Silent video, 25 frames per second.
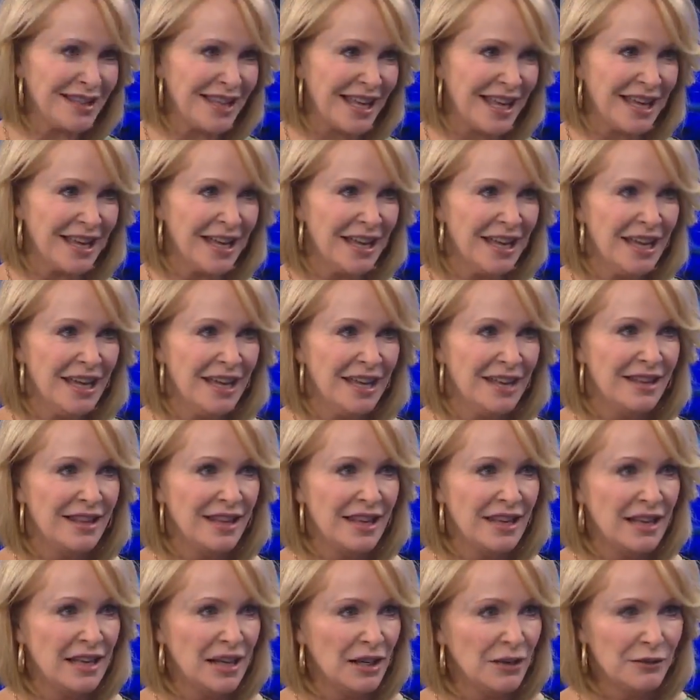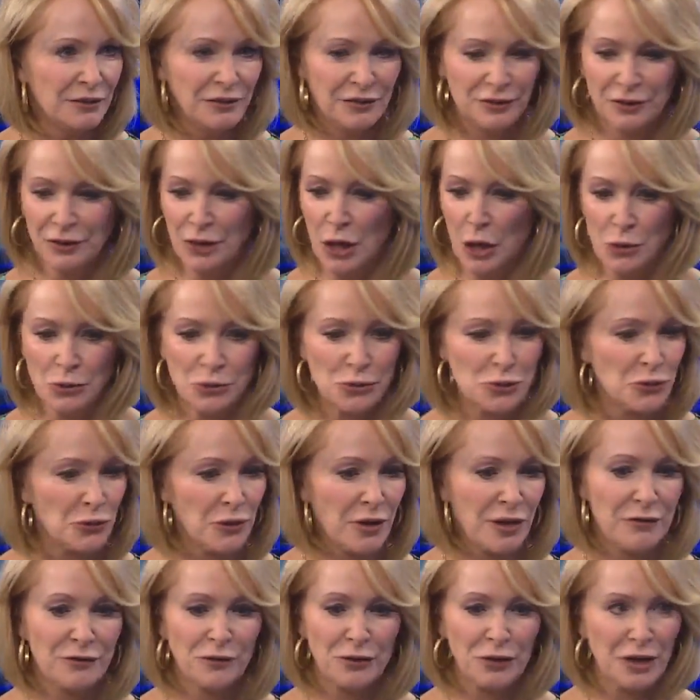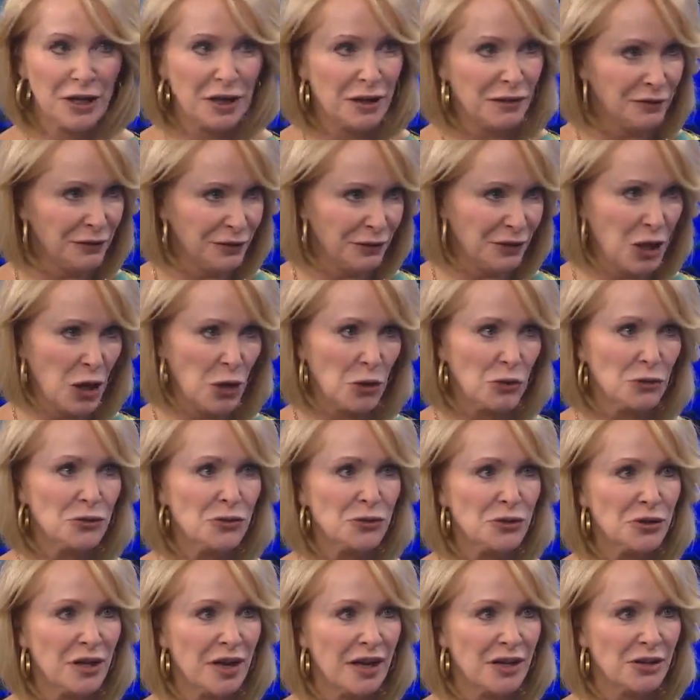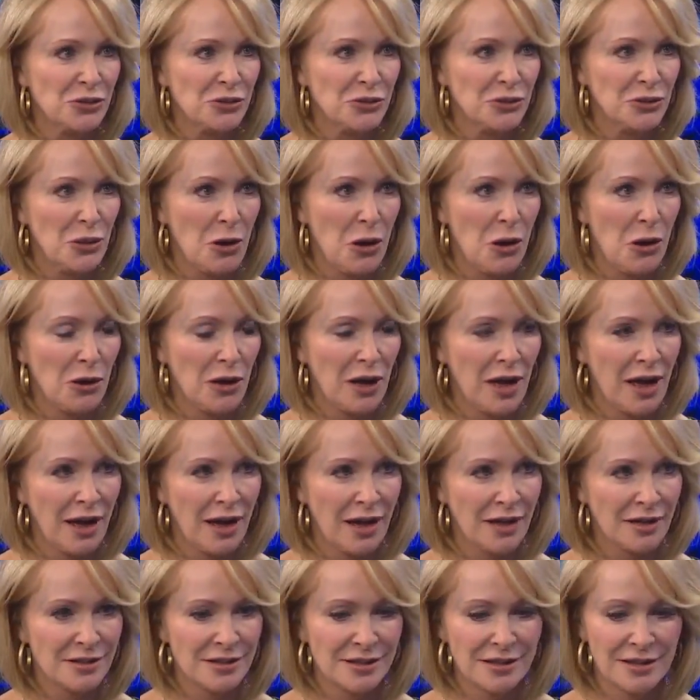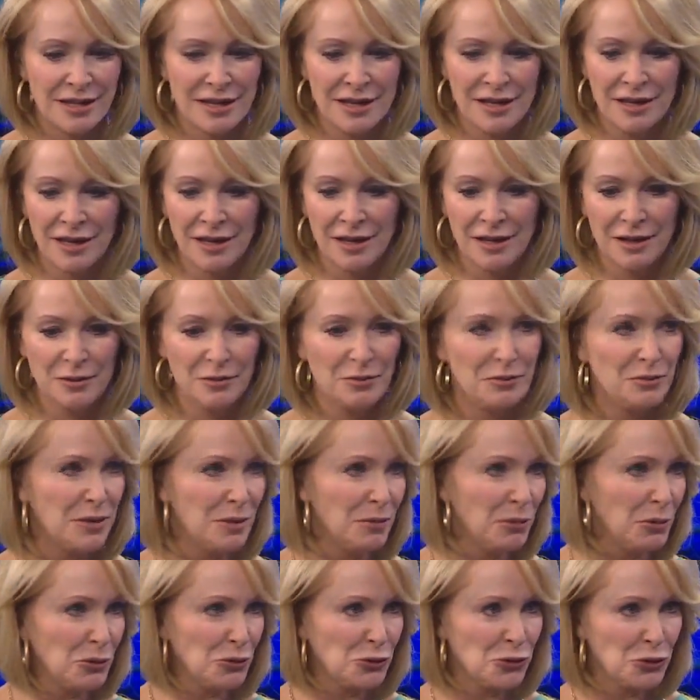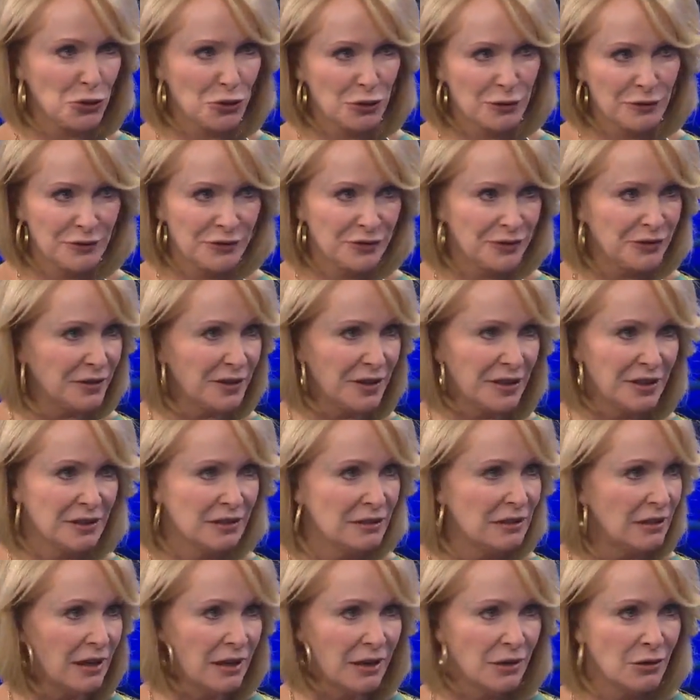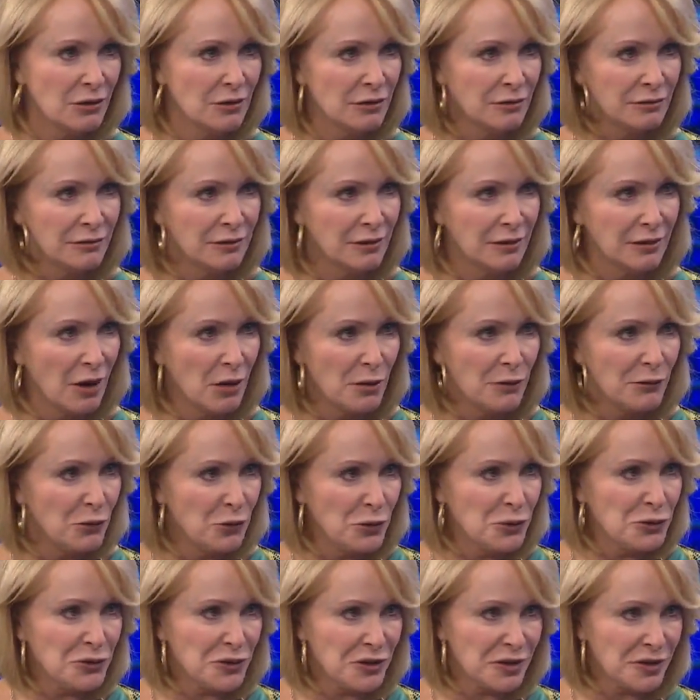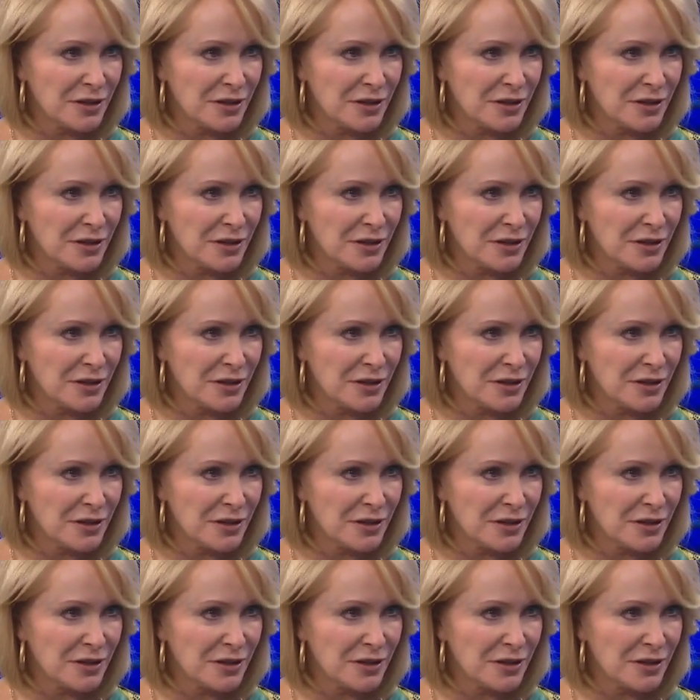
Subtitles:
They give loans or they forgive loans as long as the people serve in our armed forces.